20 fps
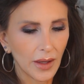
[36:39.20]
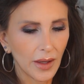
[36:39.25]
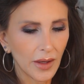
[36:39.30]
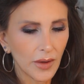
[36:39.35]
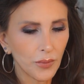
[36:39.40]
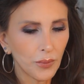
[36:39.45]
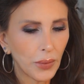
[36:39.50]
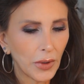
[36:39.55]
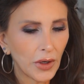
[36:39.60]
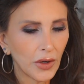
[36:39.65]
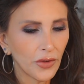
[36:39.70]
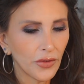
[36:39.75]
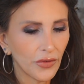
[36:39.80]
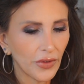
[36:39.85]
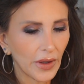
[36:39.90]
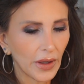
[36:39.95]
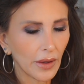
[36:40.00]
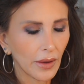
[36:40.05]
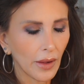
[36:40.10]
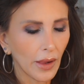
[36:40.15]
and
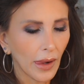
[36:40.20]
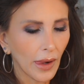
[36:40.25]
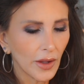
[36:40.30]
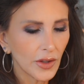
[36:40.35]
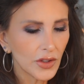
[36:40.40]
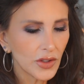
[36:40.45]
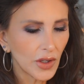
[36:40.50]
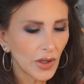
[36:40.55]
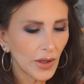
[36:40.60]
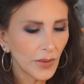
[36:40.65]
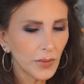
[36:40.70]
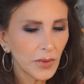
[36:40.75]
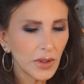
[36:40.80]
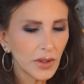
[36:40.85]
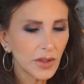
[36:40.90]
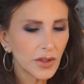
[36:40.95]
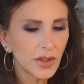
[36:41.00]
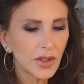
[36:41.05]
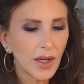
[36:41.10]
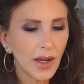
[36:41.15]
perfect. So I'm
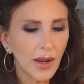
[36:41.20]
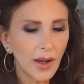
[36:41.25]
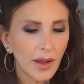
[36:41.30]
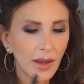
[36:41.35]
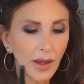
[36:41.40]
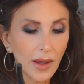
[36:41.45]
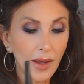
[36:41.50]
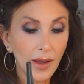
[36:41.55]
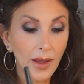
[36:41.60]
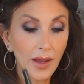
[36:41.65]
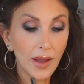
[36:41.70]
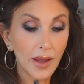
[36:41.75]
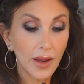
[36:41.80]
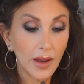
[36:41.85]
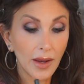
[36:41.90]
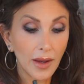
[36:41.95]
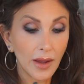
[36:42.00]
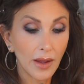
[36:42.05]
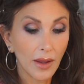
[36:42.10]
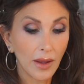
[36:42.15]
going to take
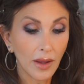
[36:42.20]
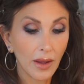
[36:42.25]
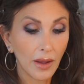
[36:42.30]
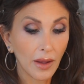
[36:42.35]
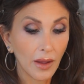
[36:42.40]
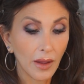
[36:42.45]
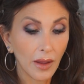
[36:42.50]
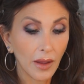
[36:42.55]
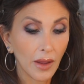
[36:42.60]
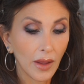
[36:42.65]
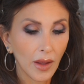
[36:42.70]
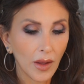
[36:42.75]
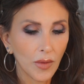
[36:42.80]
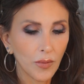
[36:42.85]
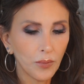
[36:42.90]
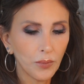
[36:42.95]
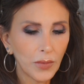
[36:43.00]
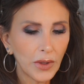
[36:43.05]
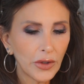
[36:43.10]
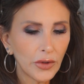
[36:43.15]
a
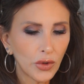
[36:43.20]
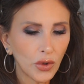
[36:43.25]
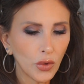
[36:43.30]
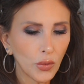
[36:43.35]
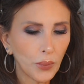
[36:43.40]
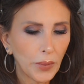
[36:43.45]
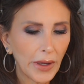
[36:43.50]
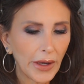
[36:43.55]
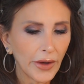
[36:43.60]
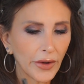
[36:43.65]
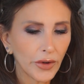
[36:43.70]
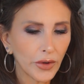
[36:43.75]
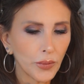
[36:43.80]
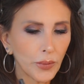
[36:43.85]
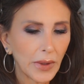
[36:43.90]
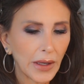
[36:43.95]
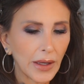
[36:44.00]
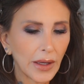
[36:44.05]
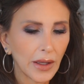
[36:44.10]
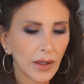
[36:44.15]
mineral powder
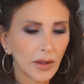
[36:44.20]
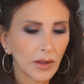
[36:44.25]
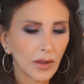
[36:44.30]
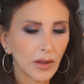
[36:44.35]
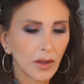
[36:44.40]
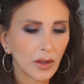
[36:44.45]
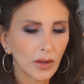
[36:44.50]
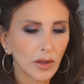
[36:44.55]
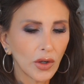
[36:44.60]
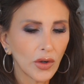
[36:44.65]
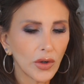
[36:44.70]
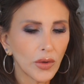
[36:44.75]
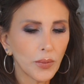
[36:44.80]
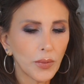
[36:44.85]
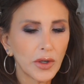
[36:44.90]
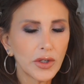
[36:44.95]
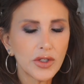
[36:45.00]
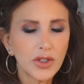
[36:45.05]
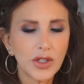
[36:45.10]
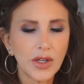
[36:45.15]
by Laura
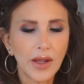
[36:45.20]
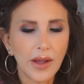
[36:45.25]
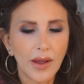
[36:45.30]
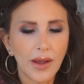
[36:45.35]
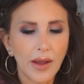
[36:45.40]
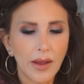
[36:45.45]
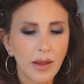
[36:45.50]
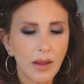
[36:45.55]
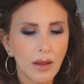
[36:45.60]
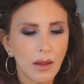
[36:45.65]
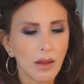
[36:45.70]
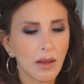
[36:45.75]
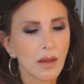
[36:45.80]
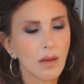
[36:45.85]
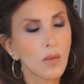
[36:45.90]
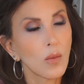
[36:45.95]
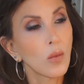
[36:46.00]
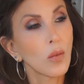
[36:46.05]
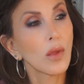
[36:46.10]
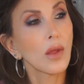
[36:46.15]
Mercier.
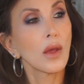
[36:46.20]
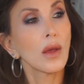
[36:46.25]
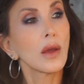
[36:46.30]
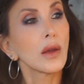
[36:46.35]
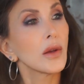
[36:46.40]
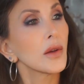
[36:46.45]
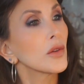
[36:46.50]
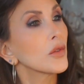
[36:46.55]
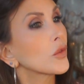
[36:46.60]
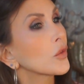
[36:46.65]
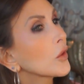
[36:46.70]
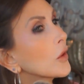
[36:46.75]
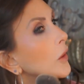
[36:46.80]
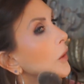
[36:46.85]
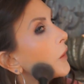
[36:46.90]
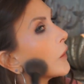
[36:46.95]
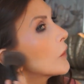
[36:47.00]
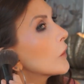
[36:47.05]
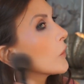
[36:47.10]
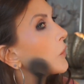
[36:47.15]
It's
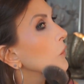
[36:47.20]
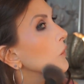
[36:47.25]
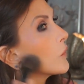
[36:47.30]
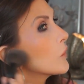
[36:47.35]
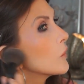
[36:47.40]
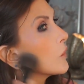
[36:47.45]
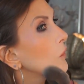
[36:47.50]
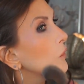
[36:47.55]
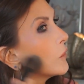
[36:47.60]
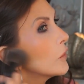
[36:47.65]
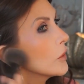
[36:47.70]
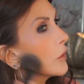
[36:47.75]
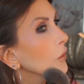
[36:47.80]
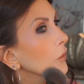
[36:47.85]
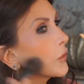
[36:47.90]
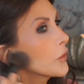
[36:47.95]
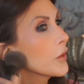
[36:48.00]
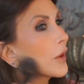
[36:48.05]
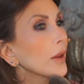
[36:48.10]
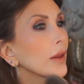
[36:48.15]
called Real
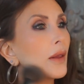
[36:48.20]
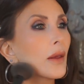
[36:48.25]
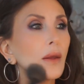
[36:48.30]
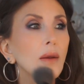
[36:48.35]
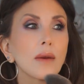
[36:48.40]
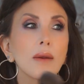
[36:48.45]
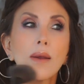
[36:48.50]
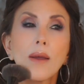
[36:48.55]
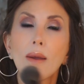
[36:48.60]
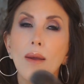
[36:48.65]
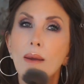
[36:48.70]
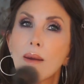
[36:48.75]
Sand.